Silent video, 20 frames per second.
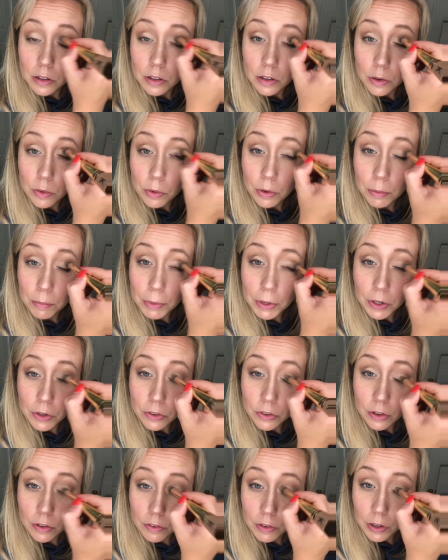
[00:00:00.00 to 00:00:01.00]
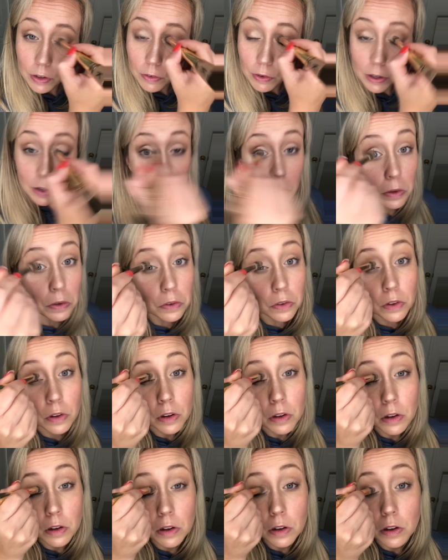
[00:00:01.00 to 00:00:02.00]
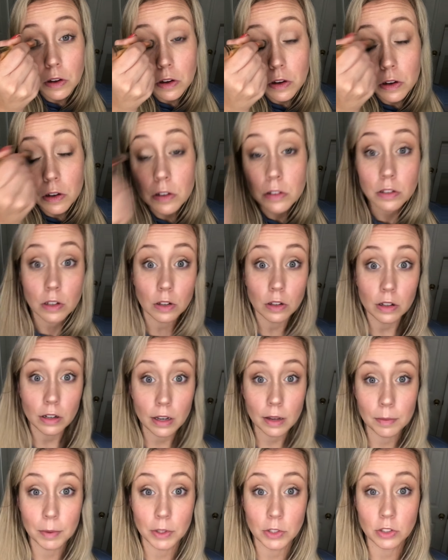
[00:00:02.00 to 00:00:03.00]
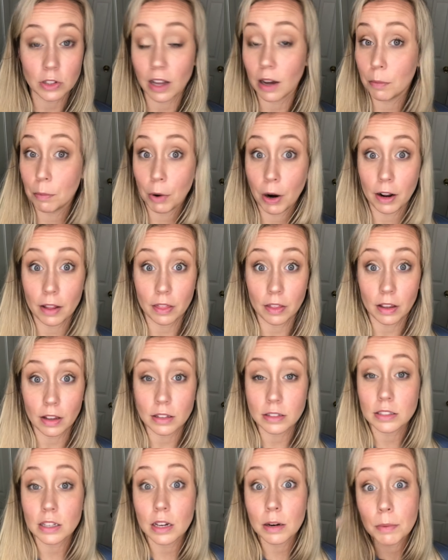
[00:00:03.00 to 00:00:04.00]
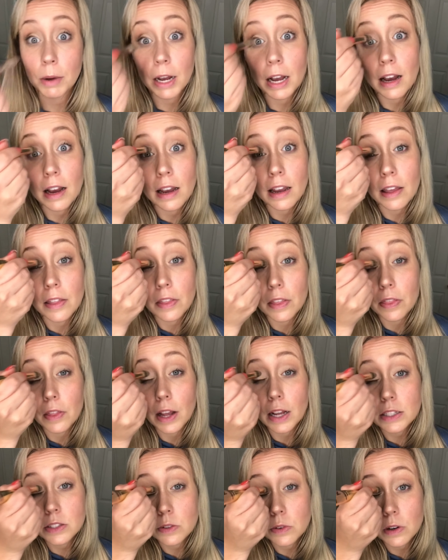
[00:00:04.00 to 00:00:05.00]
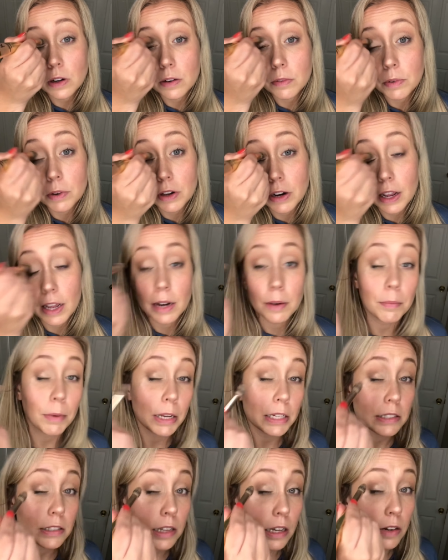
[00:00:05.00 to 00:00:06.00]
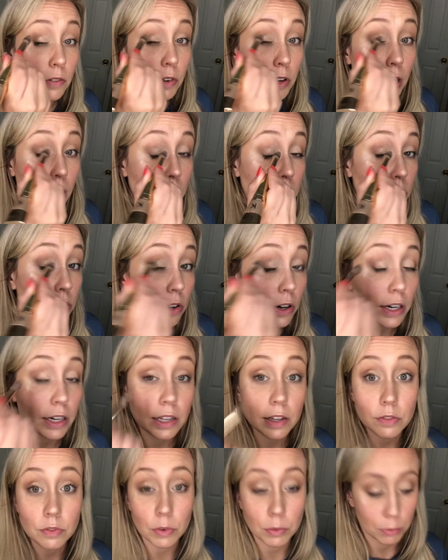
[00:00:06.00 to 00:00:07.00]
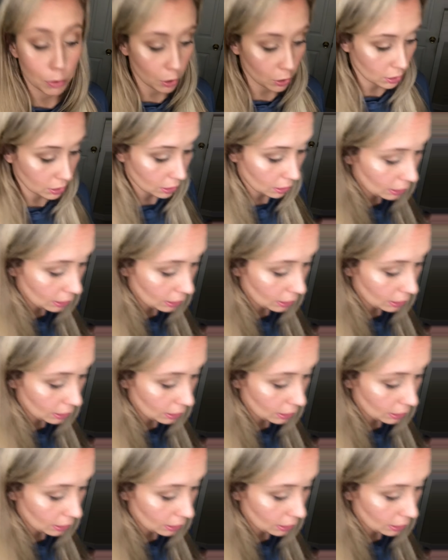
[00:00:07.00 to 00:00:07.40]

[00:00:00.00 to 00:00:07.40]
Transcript: Don't want to make yourself get wrinkles. So look how much that brightened the inside of my eye, and then that's where I'm gonna, and it makes kind of a nice gradient from dark to